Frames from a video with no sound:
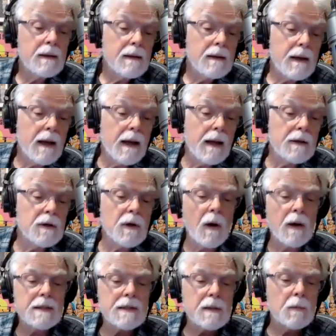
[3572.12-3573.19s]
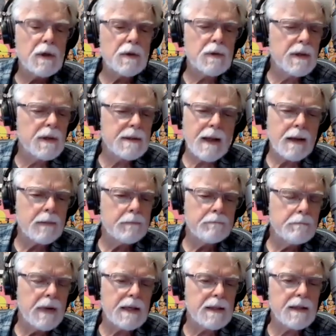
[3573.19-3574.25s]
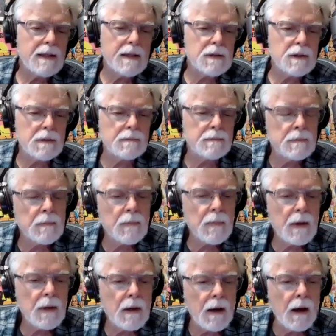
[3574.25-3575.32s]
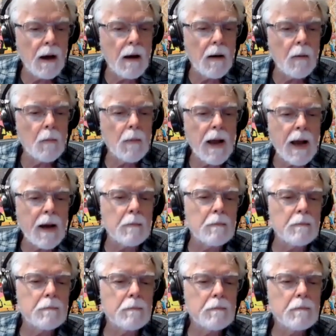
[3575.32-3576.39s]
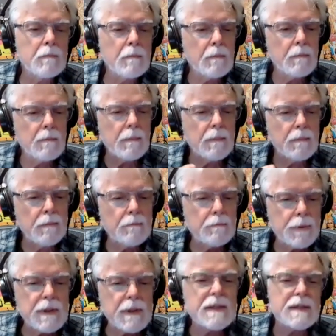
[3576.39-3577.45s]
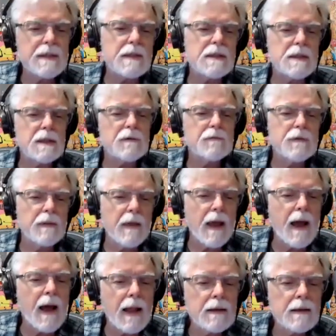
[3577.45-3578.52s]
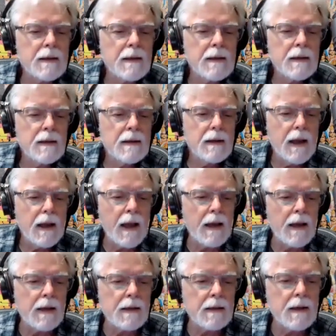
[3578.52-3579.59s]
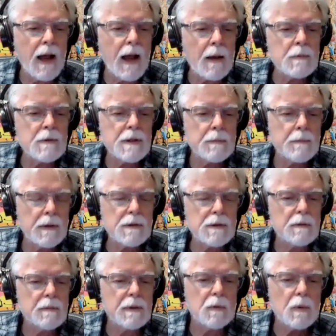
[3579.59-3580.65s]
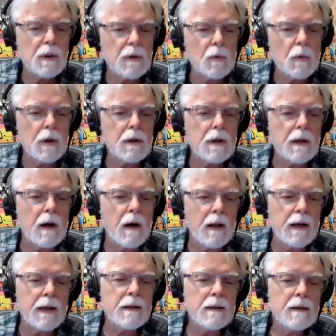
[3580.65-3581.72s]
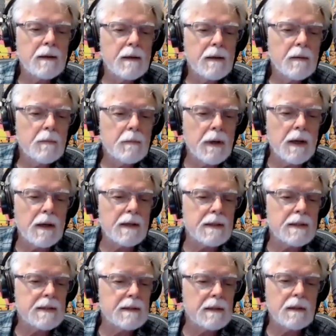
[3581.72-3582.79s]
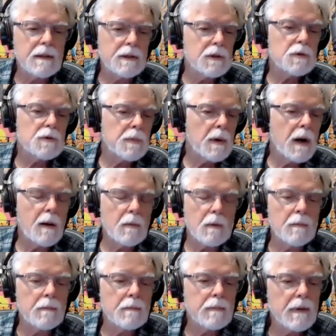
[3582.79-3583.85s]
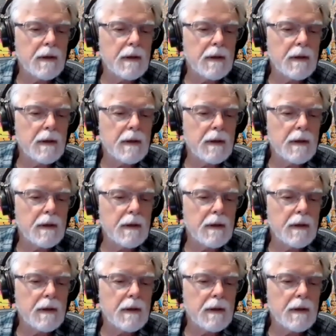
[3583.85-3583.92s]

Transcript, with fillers: And, as someone who does like meditation, I'm pretty sensitive to that, and I'm supposed to be really working on it, but it's still a huge problem.